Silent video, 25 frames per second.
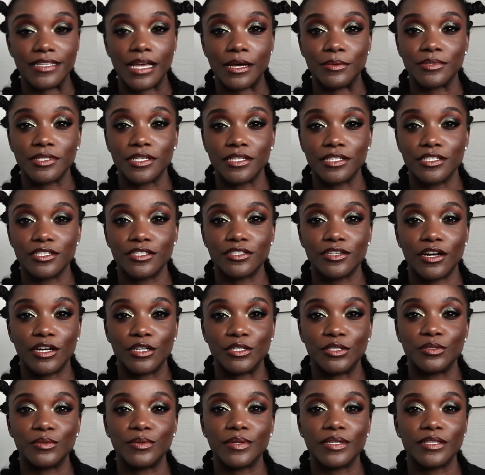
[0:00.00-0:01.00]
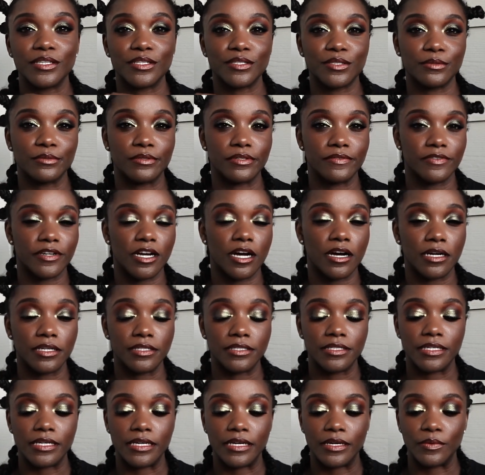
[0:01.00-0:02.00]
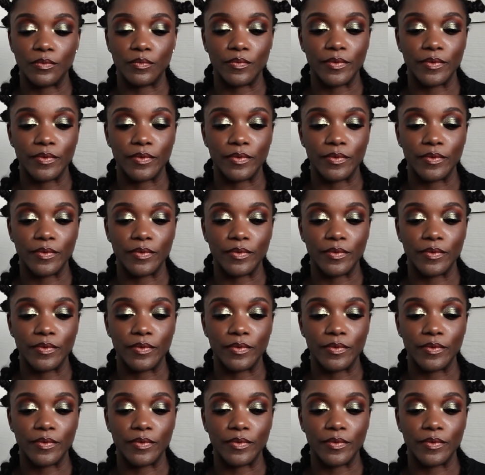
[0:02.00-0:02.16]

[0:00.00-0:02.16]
I was going to start doing this sort of content